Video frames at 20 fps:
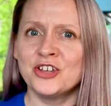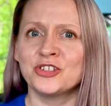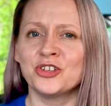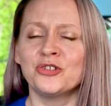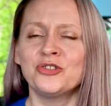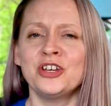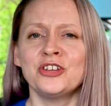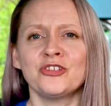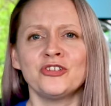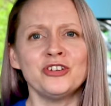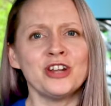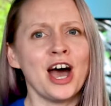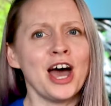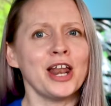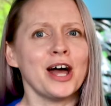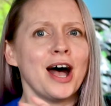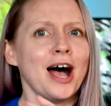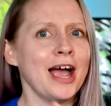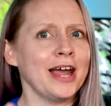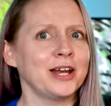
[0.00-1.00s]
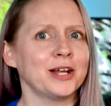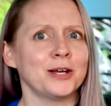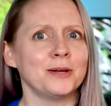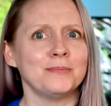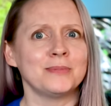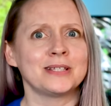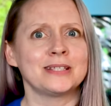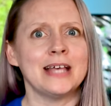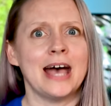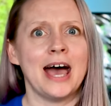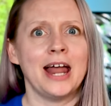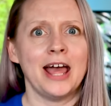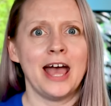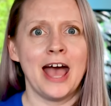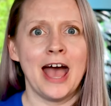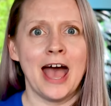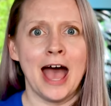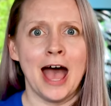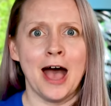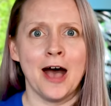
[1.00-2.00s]
So these are not items that
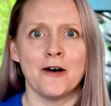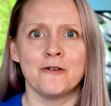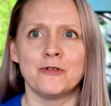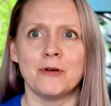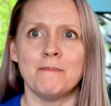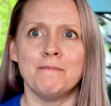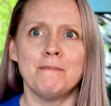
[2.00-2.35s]
have